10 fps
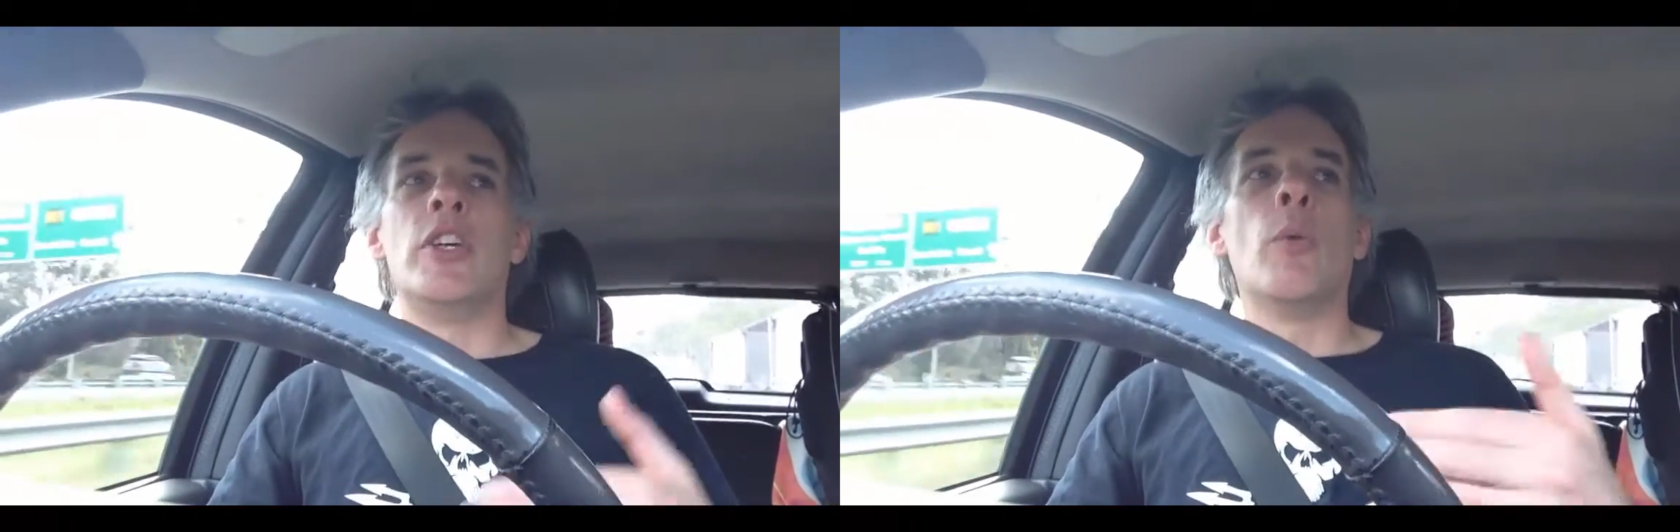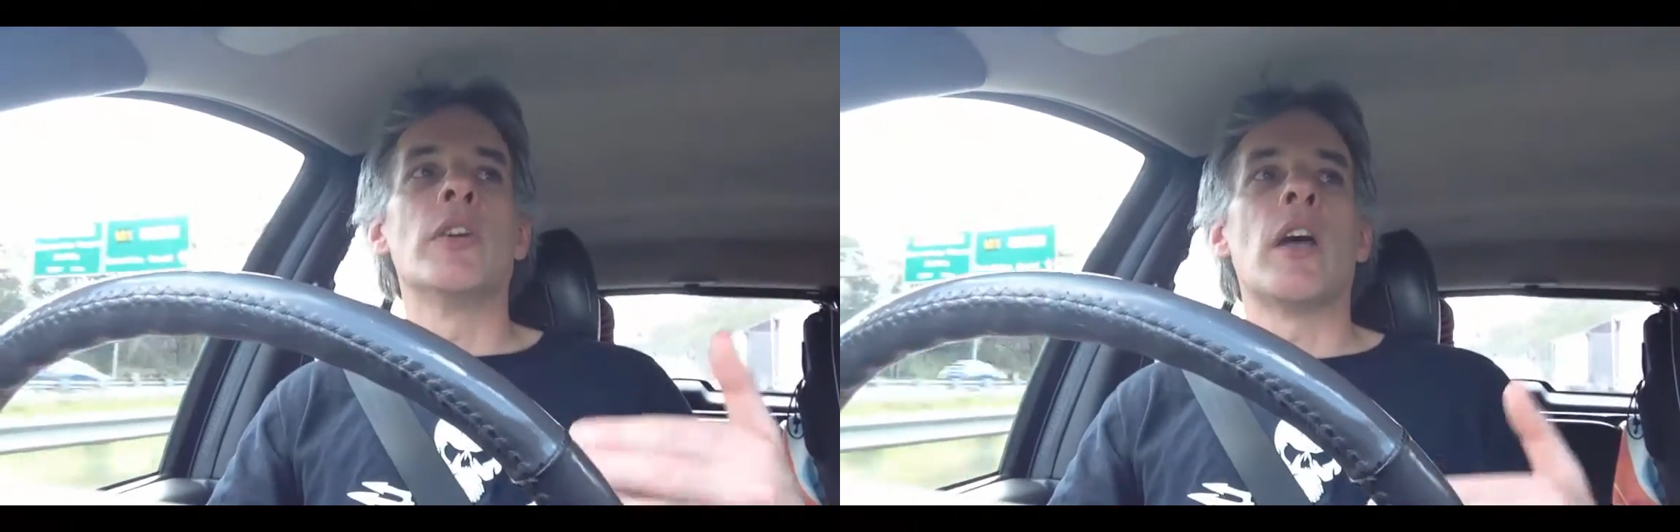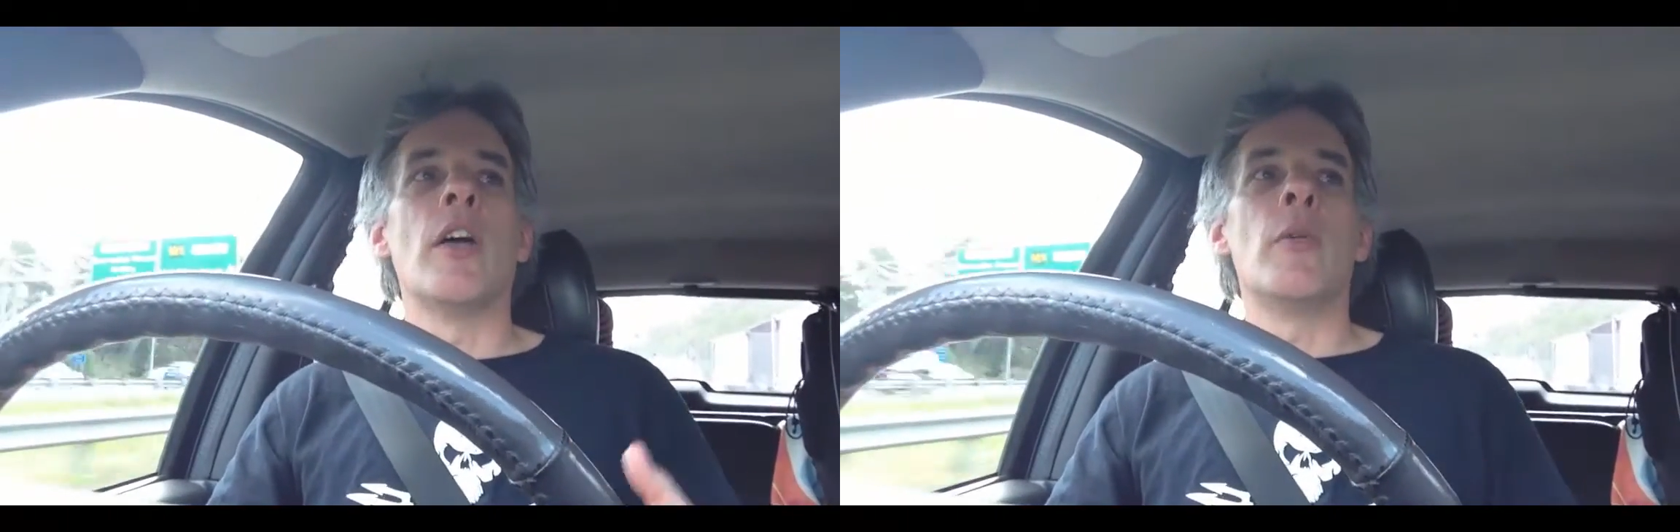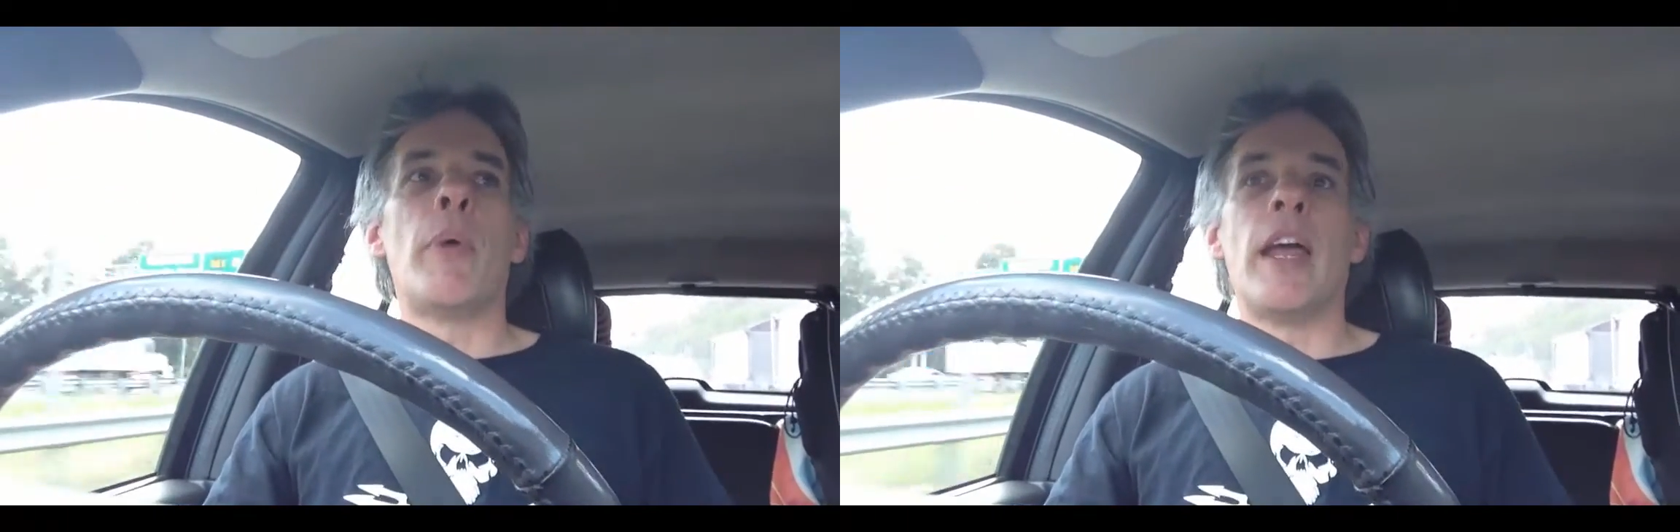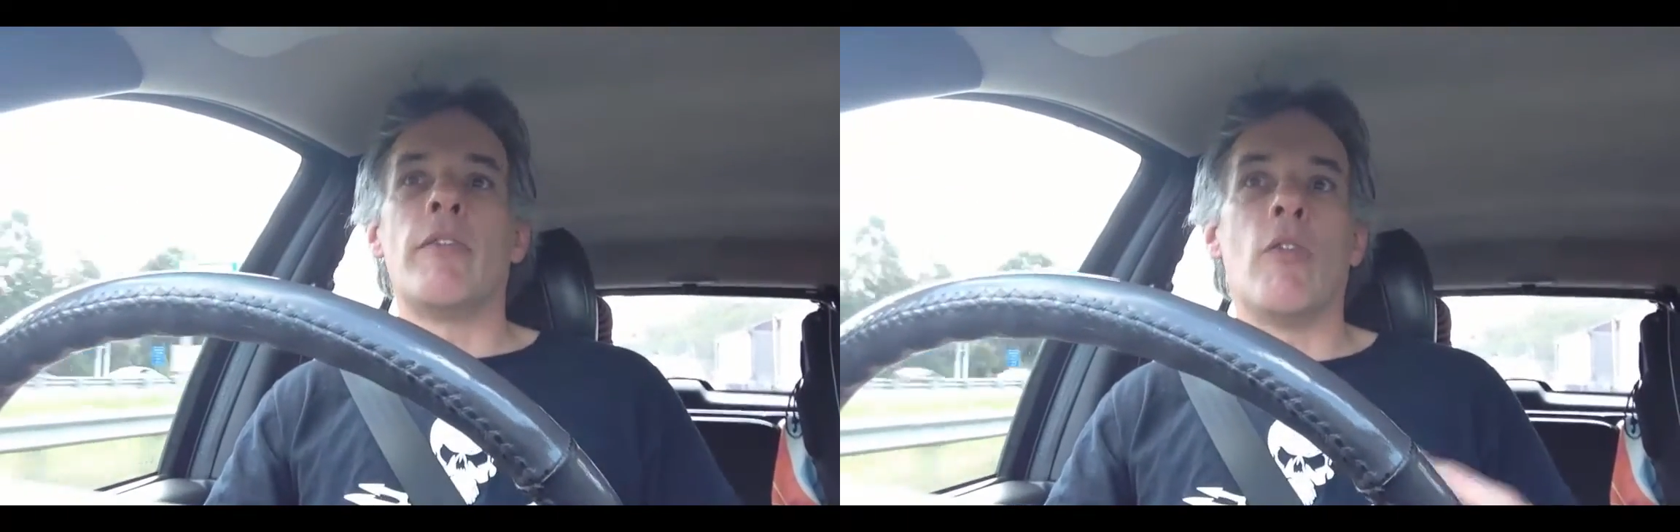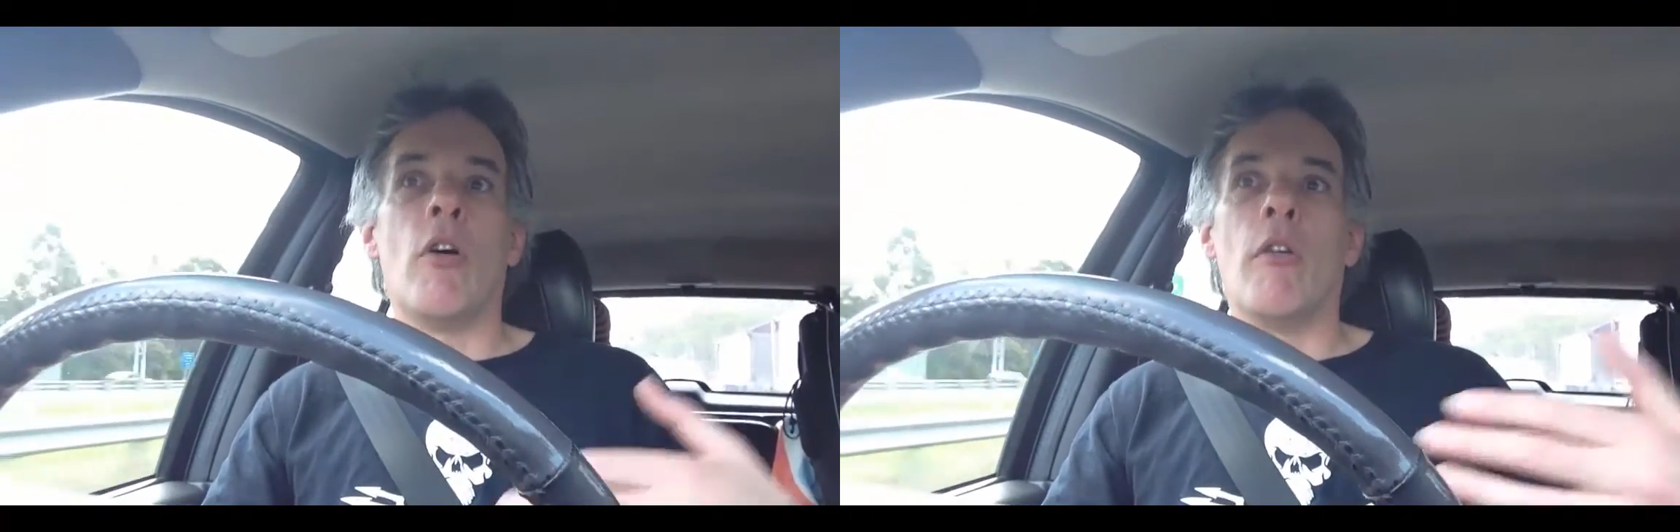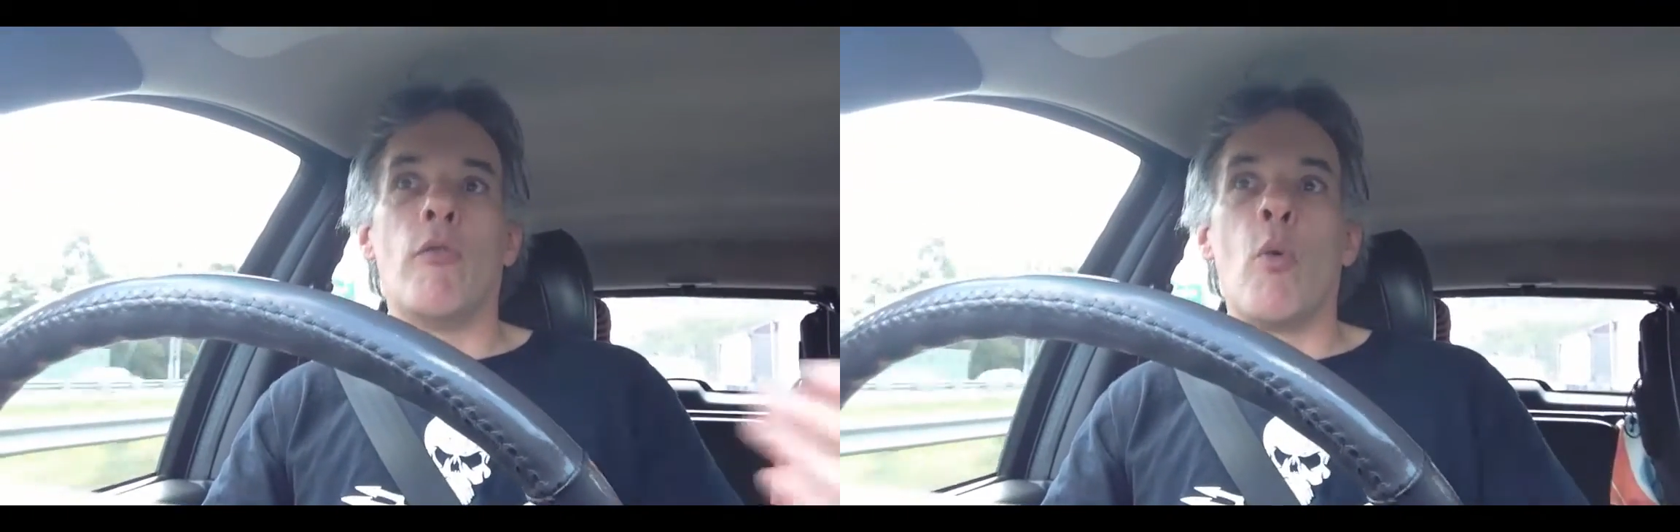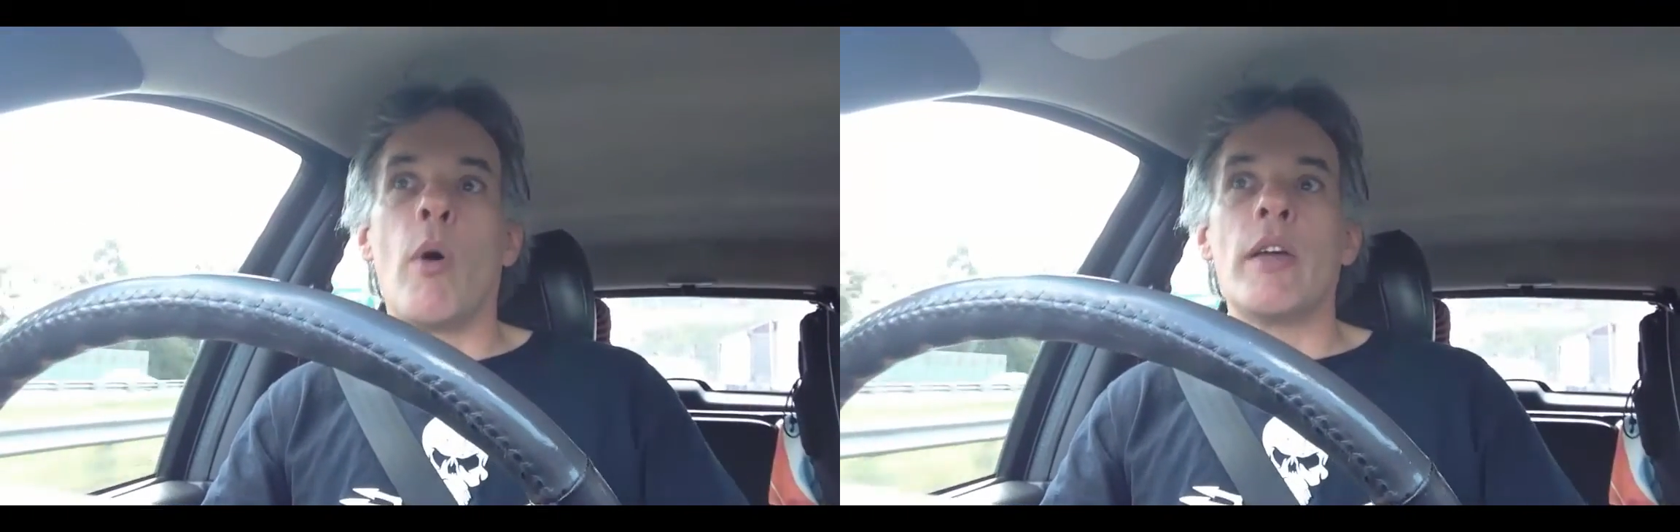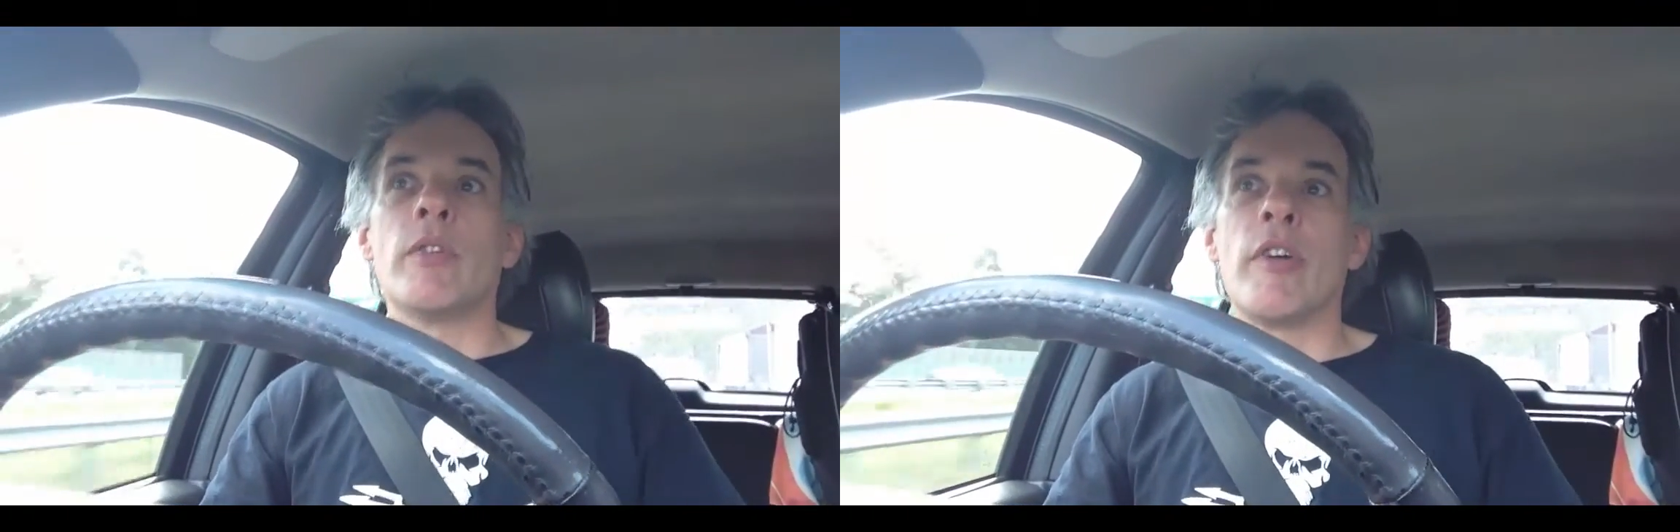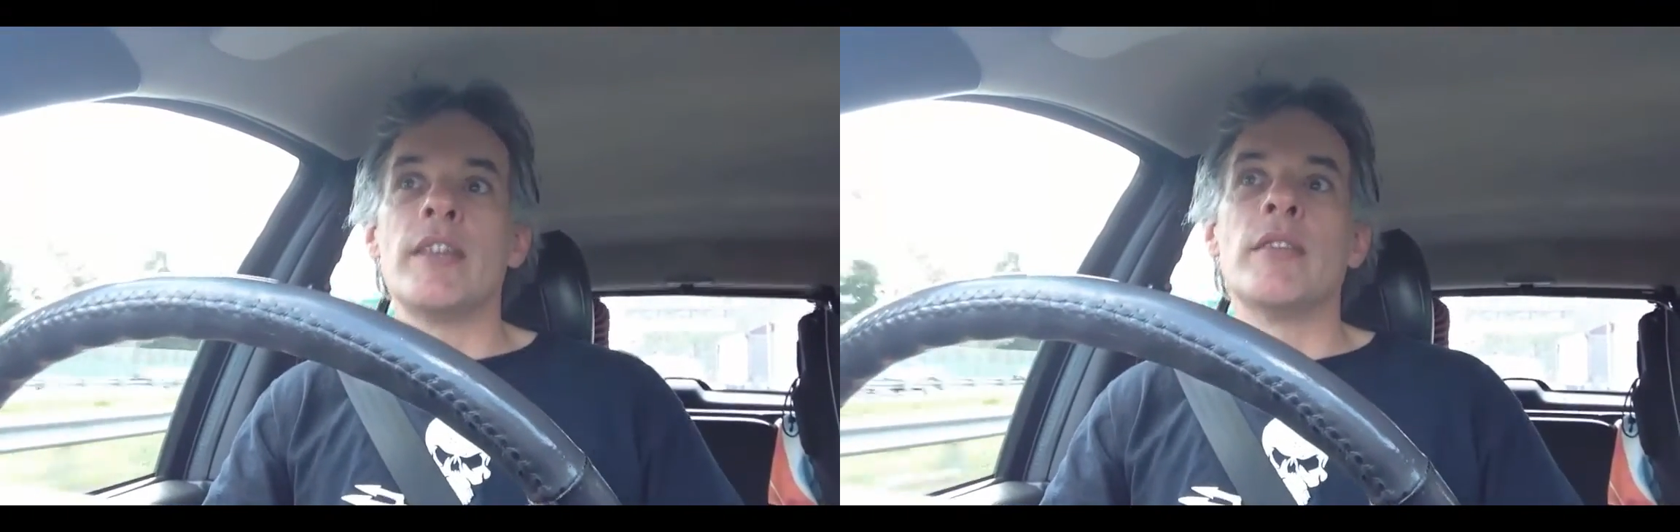Do you want to own the pet for
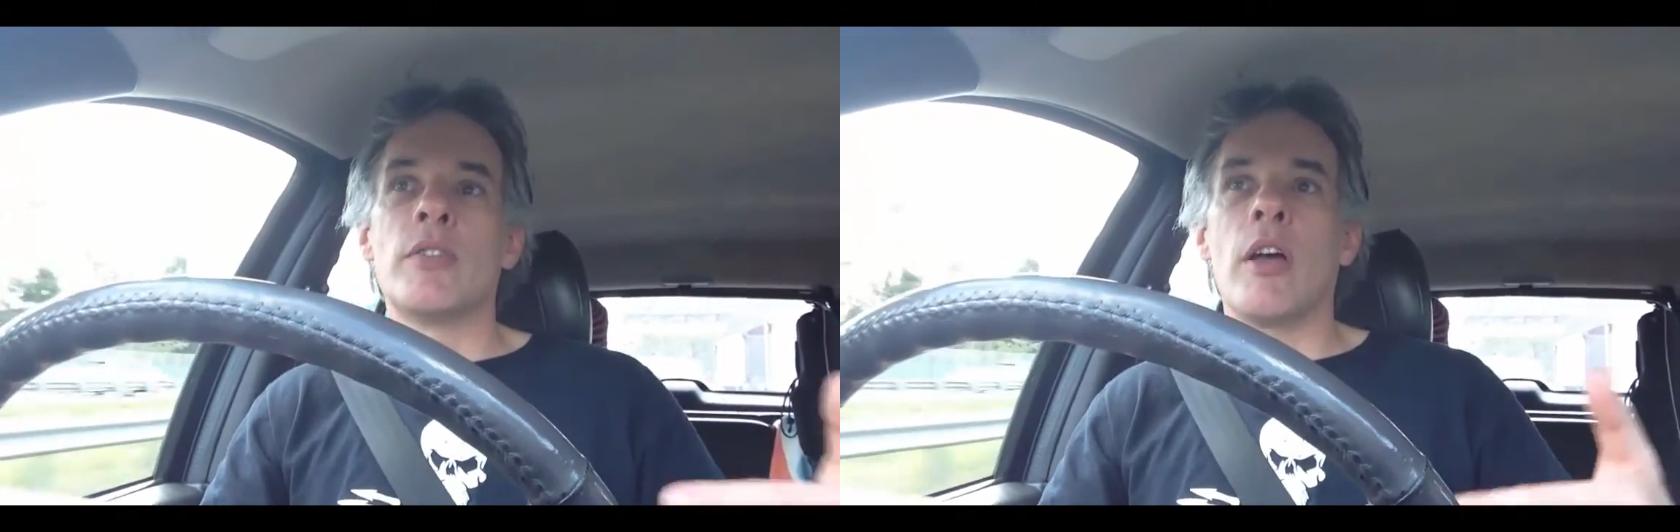whatever reason?